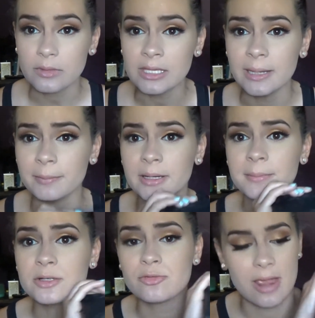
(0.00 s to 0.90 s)
and I'm gonna
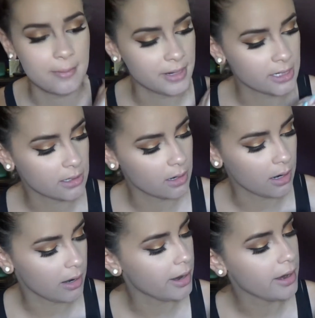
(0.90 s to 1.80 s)
be grabbing
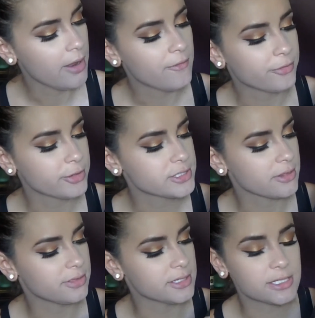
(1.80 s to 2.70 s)

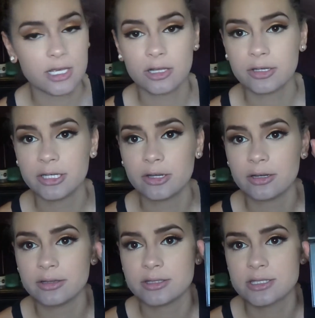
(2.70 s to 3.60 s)
first this color here,
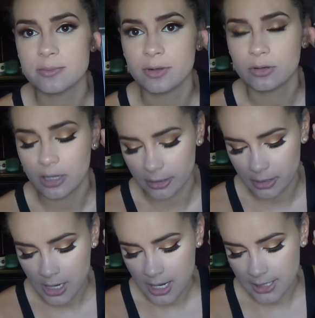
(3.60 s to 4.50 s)
and it's the middle color,
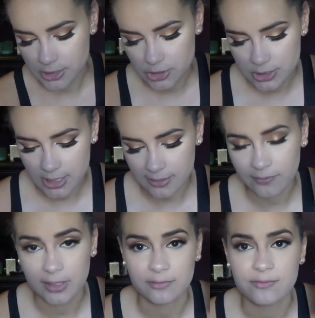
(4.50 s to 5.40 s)
and it's just kind of
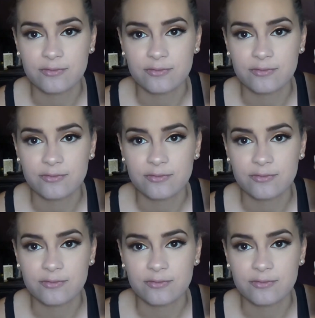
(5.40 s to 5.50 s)
like a